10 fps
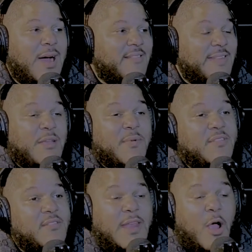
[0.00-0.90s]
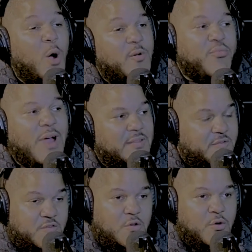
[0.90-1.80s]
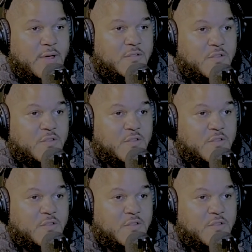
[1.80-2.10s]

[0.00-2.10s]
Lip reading: I said, they overpriced for tourists.